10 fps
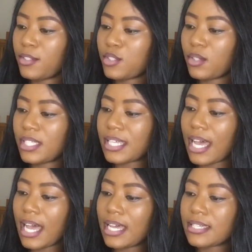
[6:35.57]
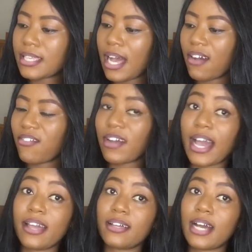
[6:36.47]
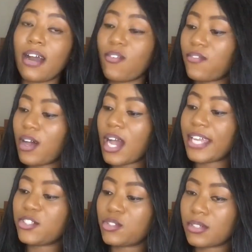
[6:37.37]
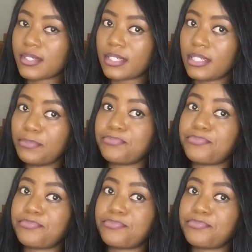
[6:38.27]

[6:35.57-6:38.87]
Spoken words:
So it has alpha hydroxy.